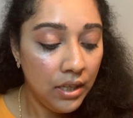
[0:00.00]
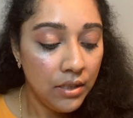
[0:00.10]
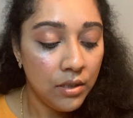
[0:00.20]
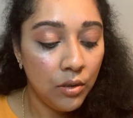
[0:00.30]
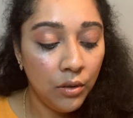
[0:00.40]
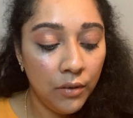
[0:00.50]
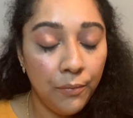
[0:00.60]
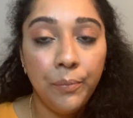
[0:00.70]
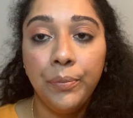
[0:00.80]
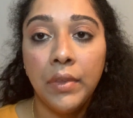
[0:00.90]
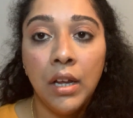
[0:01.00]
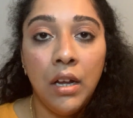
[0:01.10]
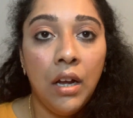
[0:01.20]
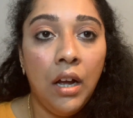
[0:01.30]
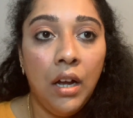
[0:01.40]
So
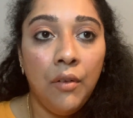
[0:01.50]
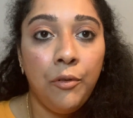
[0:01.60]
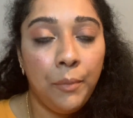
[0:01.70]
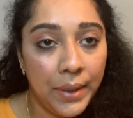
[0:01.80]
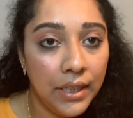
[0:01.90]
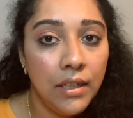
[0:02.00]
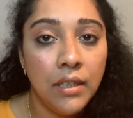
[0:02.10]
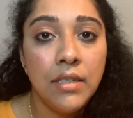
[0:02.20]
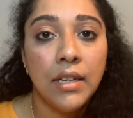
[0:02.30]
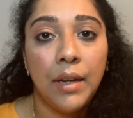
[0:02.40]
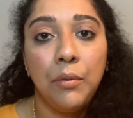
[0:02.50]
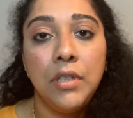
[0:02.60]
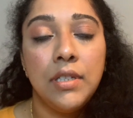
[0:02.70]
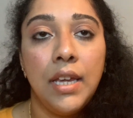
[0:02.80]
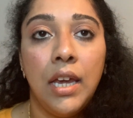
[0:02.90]
for beginners, I would
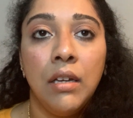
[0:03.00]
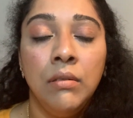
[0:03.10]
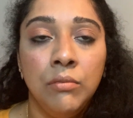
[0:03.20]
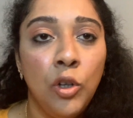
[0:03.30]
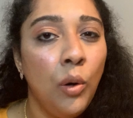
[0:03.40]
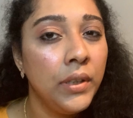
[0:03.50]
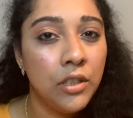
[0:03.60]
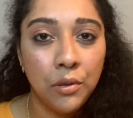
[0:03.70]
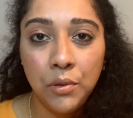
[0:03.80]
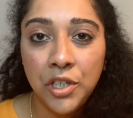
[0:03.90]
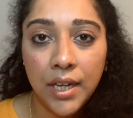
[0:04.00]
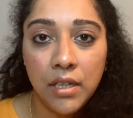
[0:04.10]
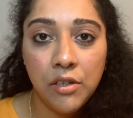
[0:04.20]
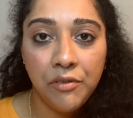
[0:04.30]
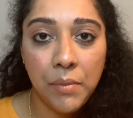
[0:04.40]
say go with 2
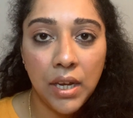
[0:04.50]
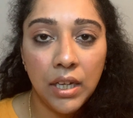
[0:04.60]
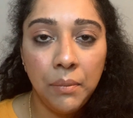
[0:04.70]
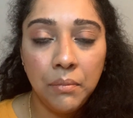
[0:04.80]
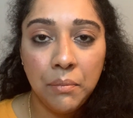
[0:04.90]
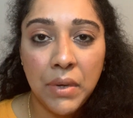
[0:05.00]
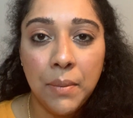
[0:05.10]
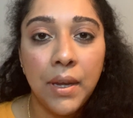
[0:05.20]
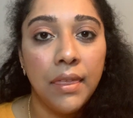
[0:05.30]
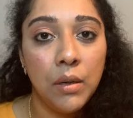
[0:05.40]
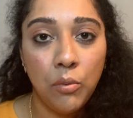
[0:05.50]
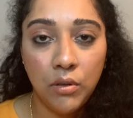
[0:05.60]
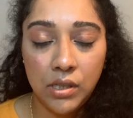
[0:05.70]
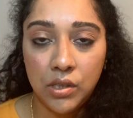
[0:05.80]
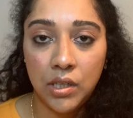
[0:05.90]
shades of makeup, maybe at the
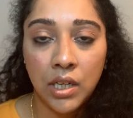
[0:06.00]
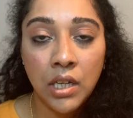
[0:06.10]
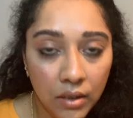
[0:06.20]
most 3.